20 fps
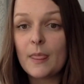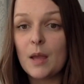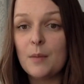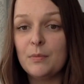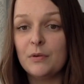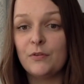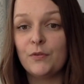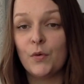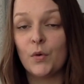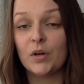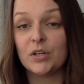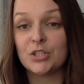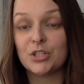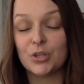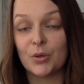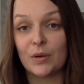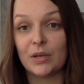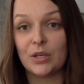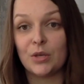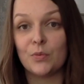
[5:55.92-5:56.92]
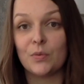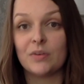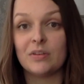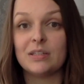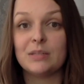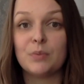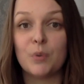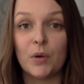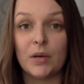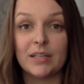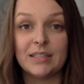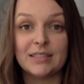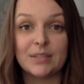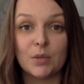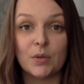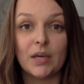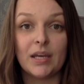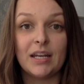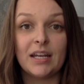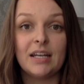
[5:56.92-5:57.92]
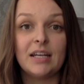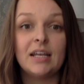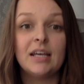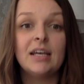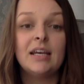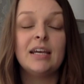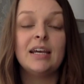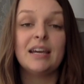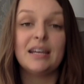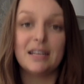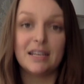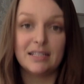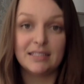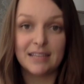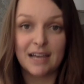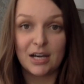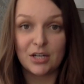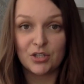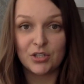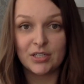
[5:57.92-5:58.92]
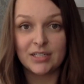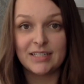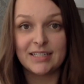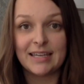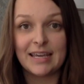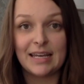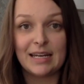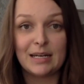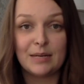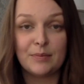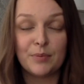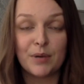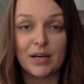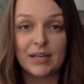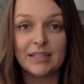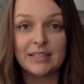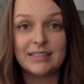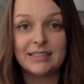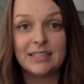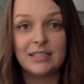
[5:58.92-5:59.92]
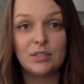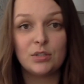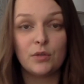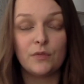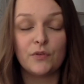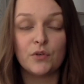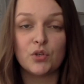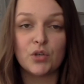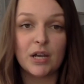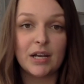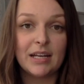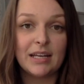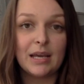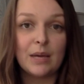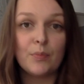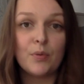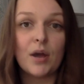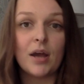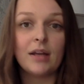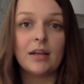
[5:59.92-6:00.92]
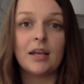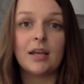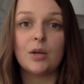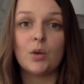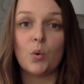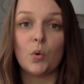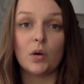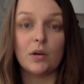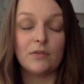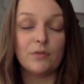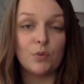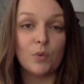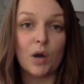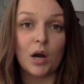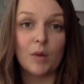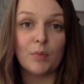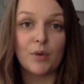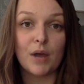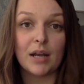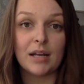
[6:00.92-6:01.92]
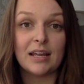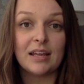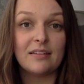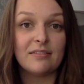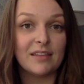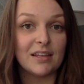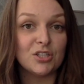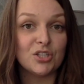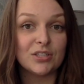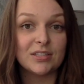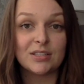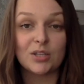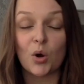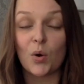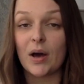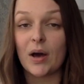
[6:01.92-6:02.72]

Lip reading: before showing you where this point is located, it is contraindicated in pregnancy. So if you're trying to get pregnant or if you are pregnant, then just go